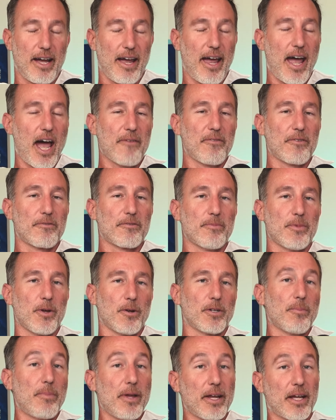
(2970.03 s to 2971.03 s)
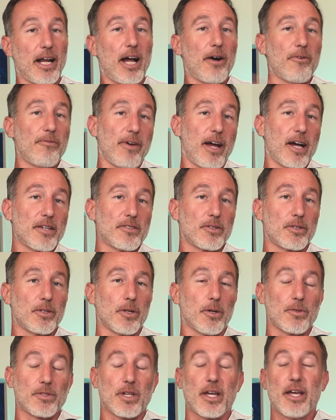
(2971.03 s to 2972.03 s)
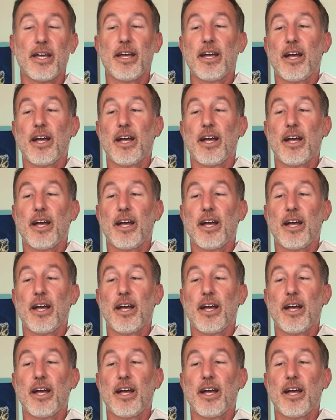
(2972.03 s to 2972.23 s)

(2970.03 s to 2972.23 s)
I half it from there, depending on how fast it goes.